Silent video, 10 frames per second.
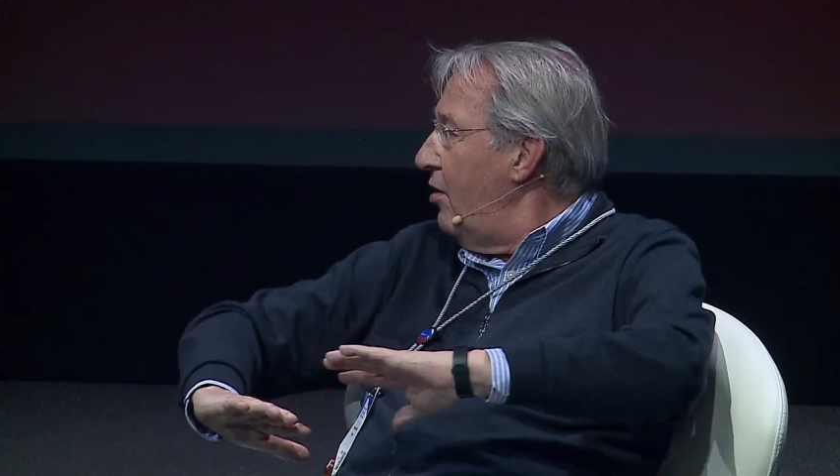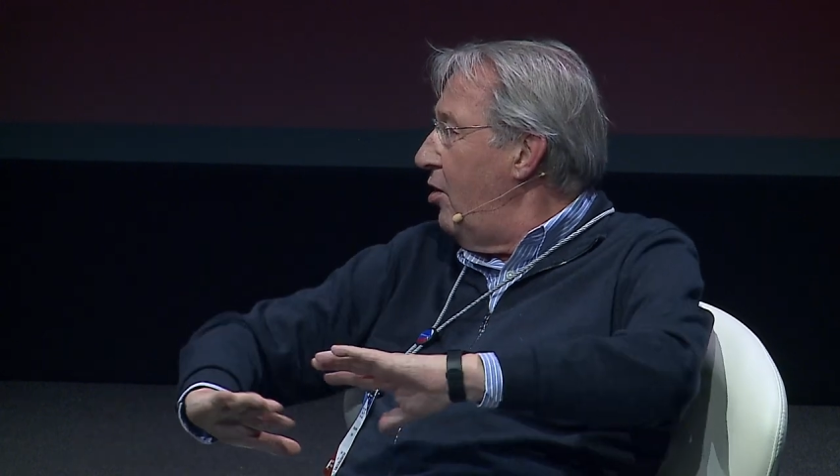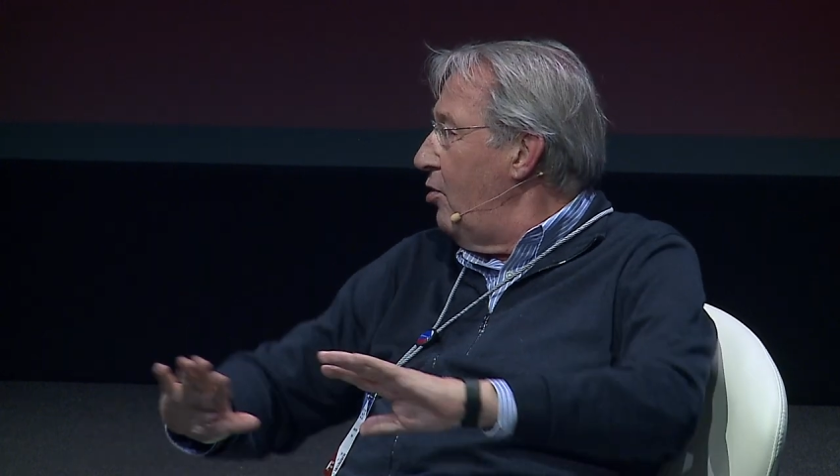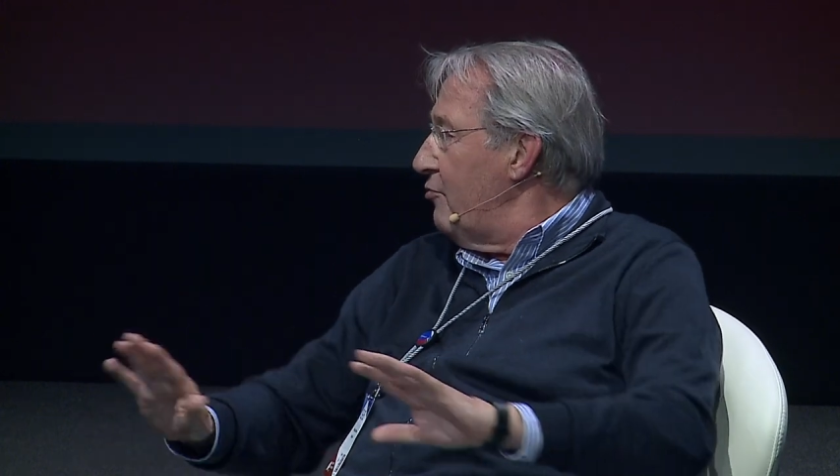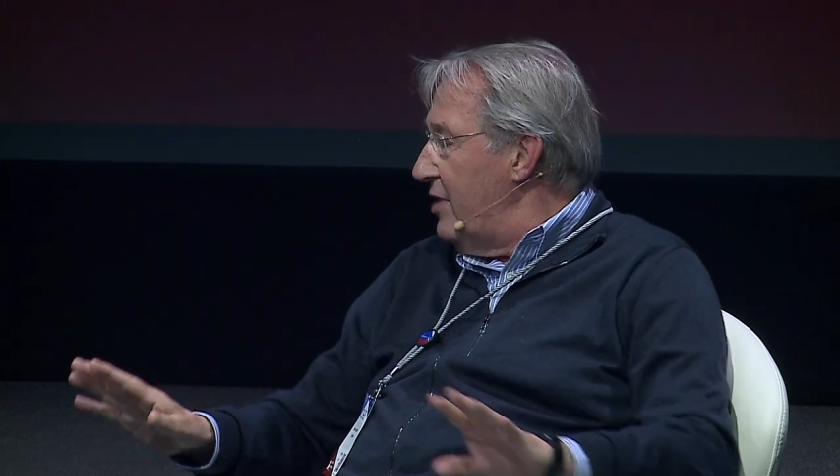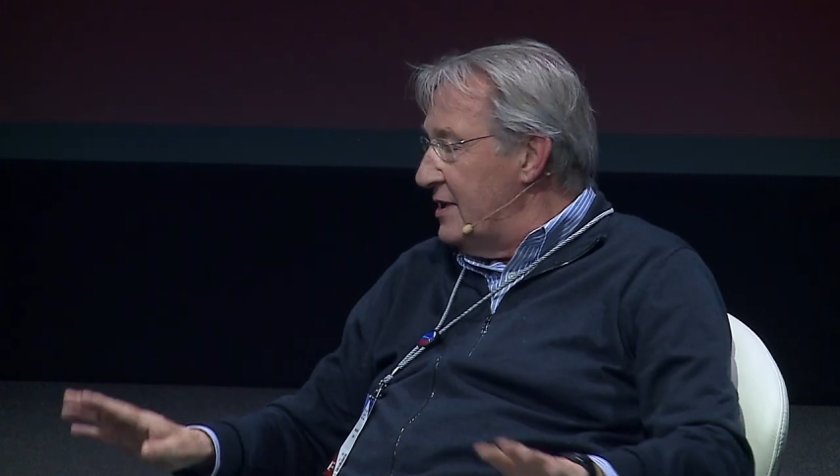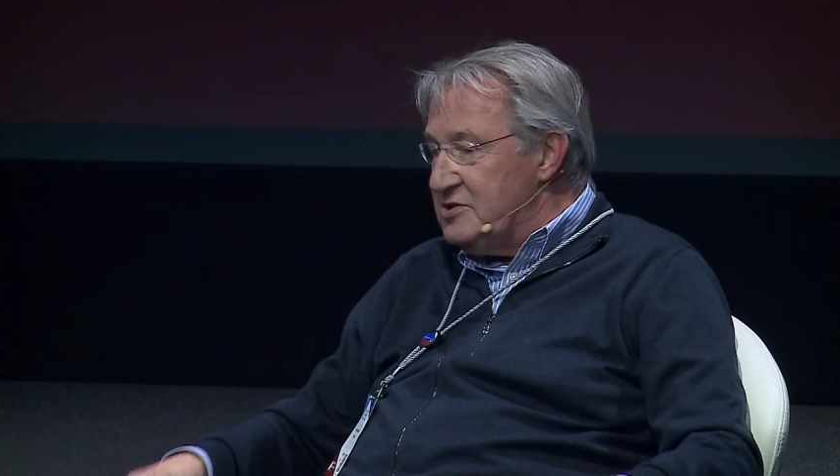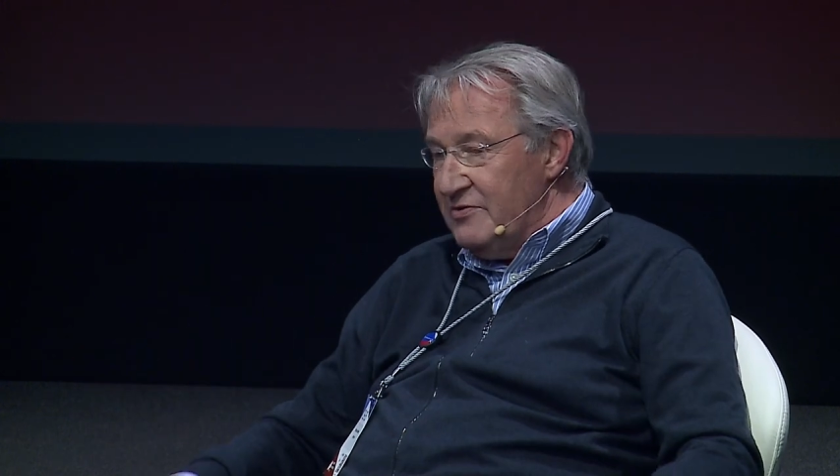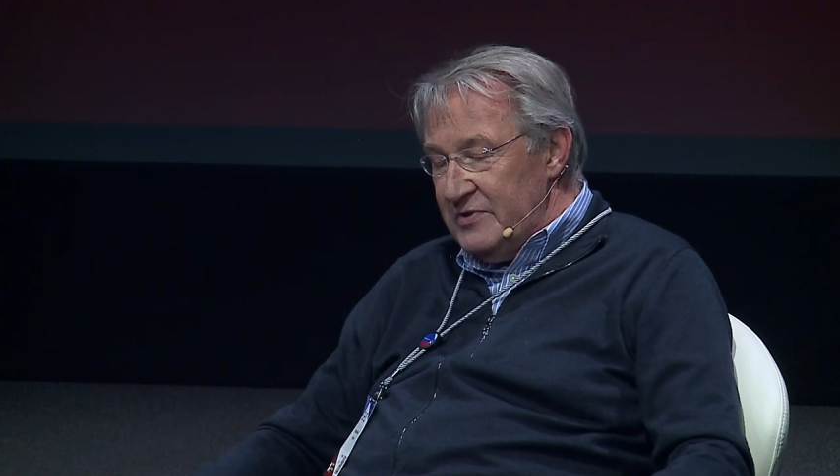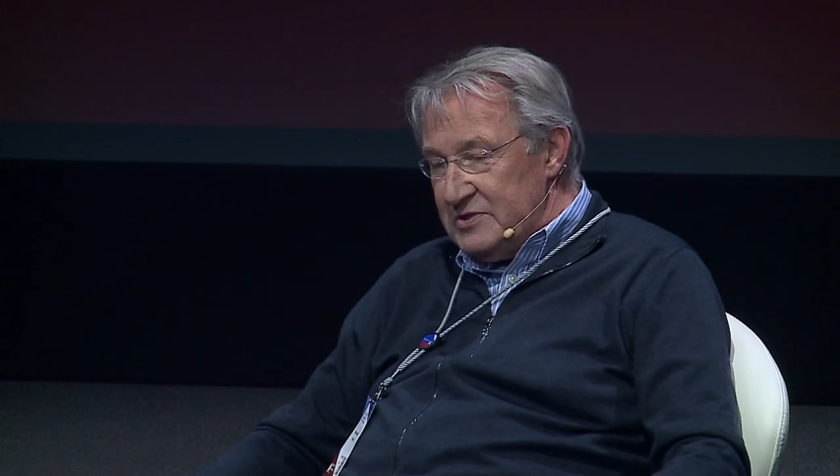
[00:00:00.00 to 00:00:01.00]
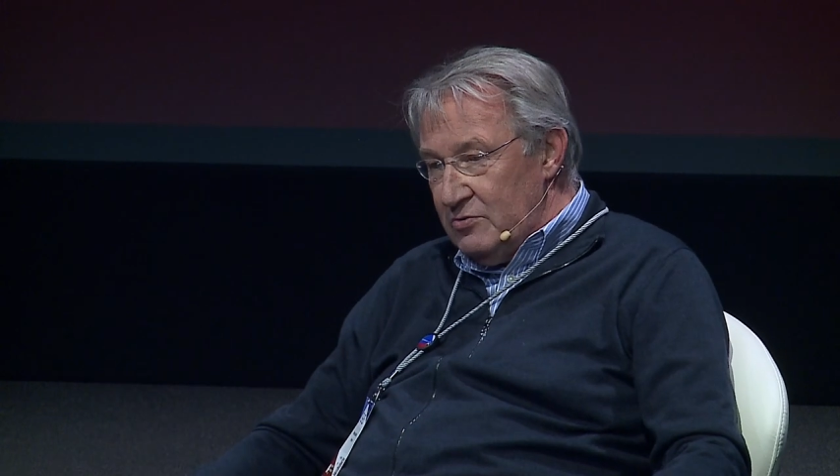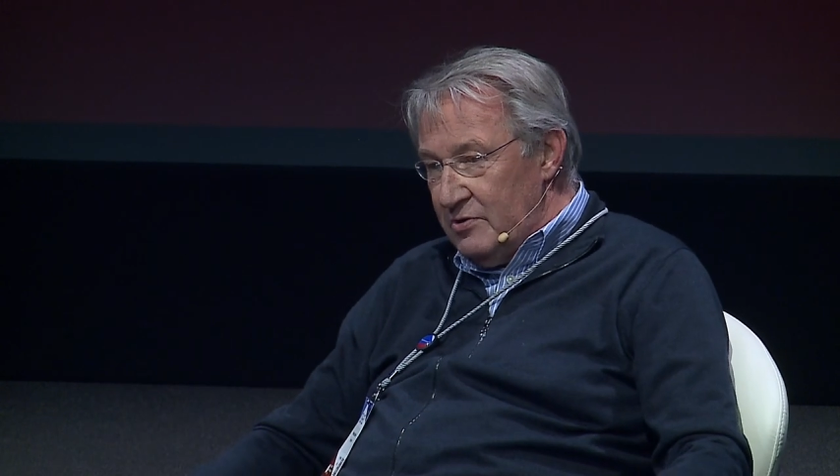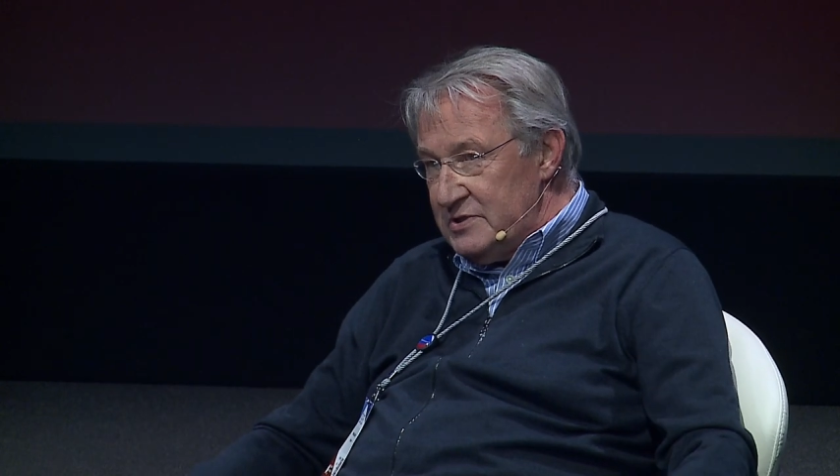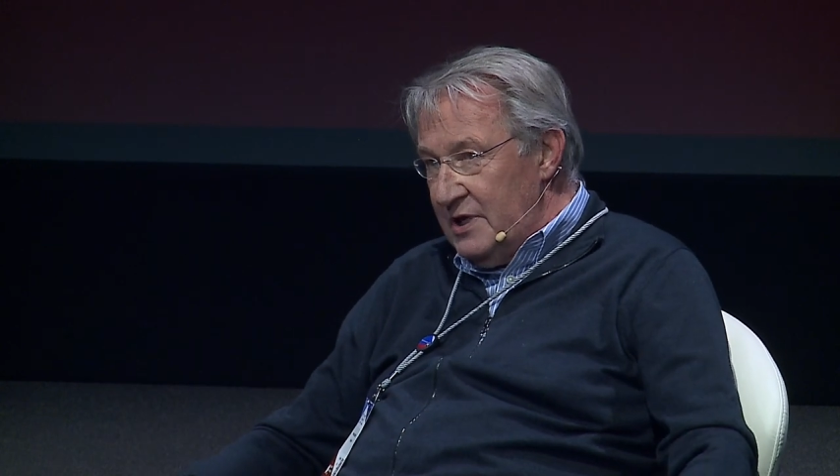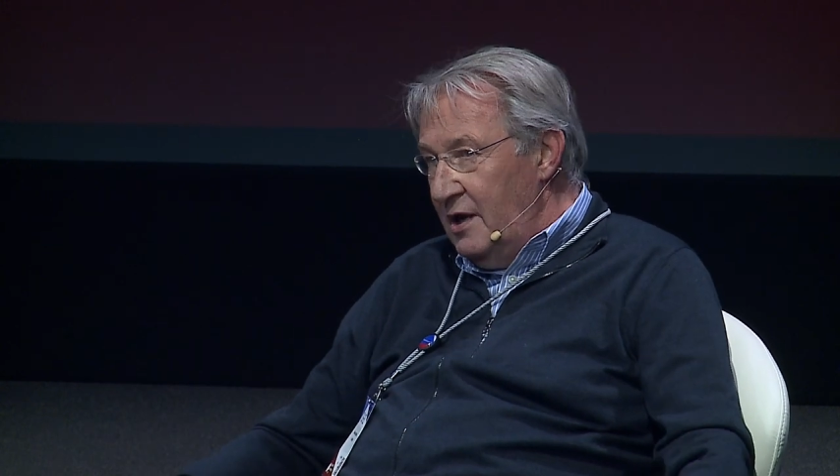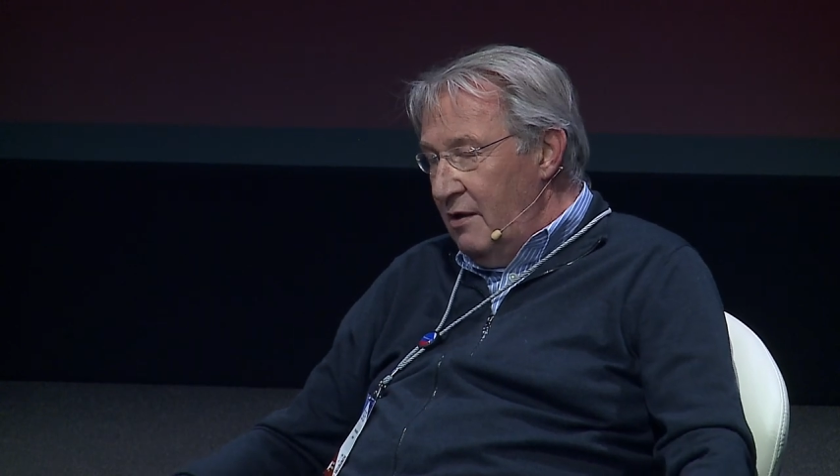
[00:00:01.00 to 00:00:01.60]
whole range of disorders,